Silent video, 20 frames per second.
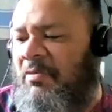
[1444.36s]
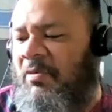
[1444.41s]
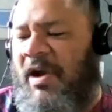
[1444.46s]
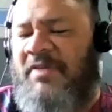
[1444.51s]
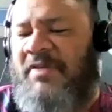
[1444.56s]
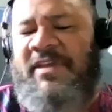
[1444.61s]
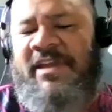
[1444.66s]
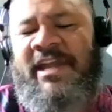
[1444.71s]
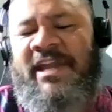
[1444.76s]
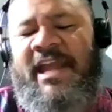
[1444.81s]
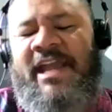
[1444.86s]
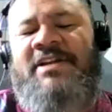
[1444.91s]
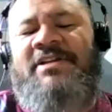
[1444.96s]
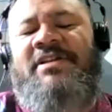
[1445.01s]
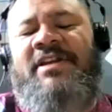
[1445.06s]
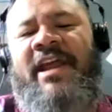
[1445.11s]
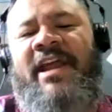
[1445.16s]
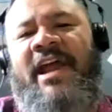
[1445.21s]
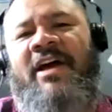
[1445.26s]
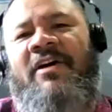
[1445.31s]
We're at the
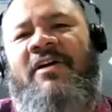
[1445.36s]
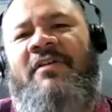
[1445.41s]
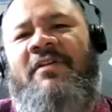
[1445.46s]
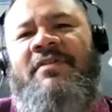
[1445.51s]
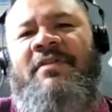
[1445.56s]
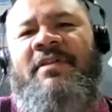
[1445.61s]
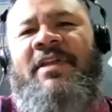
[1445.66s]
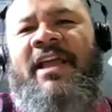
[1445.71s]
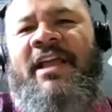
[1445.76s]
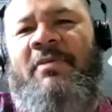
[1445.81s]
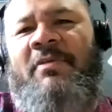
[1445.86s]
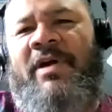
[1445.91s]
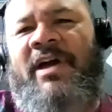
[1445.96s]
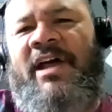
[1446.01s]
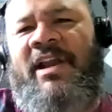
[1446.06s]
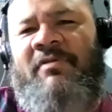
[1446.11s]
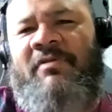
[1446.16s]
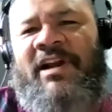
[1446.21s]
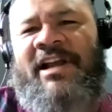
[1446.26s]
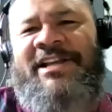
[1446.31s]
end now. We're
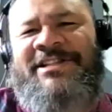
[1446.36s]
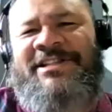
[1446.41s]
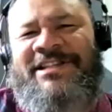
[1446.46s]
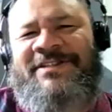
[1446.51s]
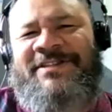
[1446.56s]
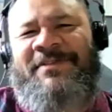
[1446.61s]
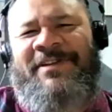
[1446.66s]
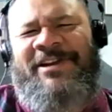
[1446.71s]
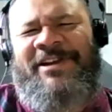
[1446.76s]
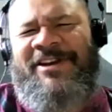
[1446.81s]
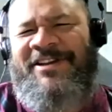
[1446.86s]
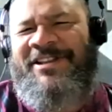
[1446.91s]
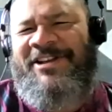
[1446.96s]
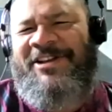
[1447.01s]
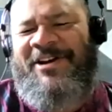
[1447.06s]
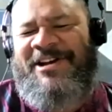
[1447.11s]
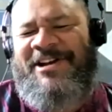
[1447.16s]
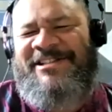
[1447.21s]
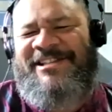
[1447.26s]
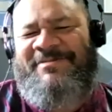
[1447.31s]
going to release this video, and the
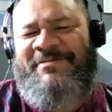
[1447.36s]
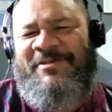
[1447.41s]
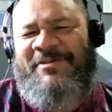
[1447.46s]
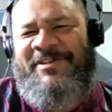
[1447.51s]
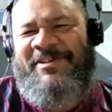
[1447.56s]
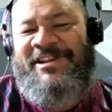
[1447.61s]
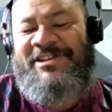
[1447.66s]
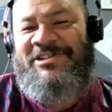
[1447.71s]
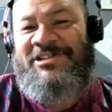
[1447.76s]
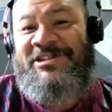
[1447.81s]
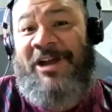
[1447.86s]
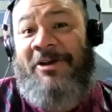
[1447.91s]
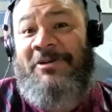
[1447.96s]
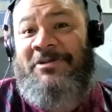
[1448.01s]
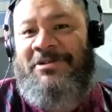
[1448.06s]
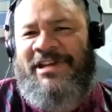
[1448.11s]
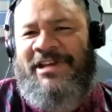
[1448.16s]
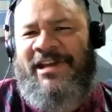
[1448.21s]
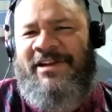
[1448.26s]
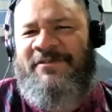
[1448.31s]
guys are going to be really
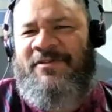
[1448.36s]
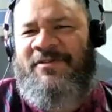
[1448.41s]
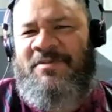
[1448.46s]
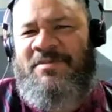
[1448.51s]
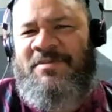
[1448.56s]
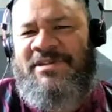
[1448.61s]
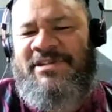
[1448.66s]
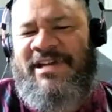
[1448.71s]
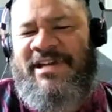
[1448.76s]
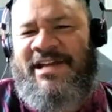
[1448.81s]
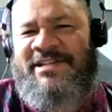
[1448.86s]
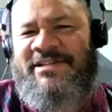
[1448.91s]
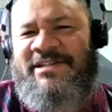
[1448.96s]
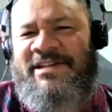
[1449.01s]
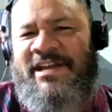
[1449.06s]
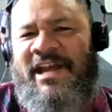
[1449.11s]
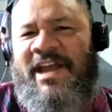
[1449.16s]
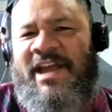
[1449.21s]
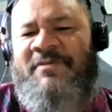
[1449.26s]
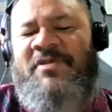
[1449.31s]
stoked to hear from you, Tuss.
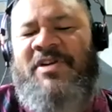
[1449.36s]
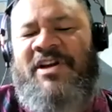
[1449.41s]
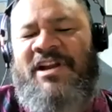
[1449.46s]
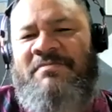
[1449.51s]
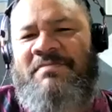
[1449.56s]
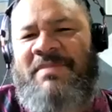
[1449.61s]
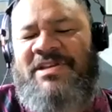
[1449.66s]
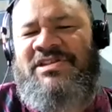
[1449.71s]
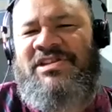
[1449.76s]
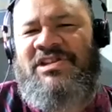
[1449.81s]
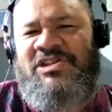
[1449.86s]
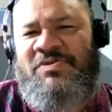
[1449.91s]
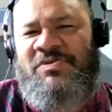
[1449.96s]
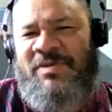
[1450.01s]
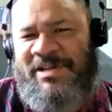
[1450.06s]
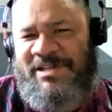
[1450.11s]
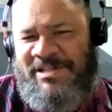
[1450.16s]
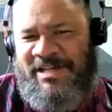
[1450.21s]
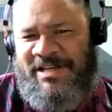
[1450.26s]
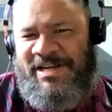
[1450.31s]
Have you got a message you
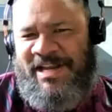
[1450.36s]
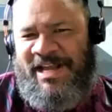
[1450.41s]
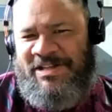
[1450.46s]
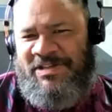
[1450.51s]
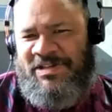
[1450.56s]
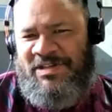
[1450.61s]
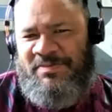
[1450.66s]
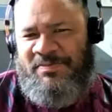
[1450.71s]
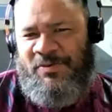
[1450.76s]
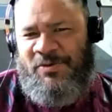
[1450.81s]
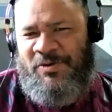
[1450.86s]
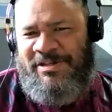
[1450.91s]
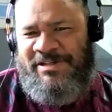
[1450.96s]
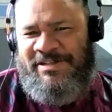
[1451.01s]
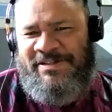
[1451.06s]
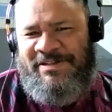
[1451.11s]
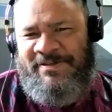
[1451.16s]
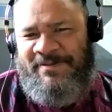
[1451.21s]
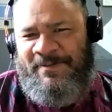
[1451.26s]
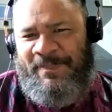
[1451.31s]
want to send out to the
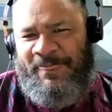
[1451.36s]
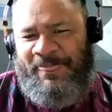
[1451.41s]
boys?